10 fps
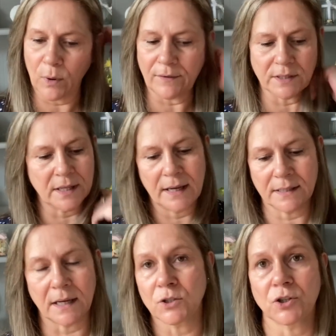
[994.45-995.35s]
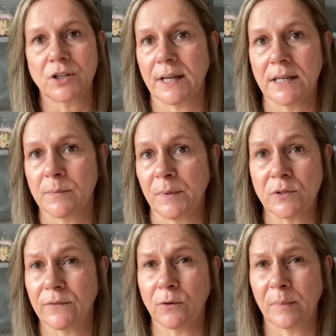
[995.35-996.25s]
Whereas this, I just think it's
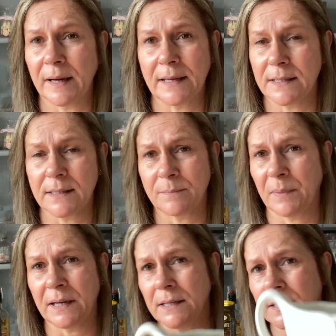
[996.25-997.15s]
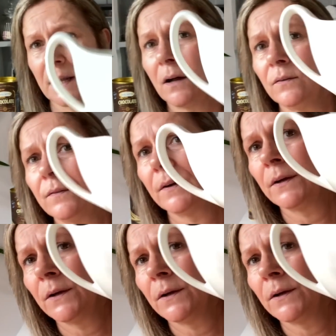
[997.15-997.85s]
beautiful by itself,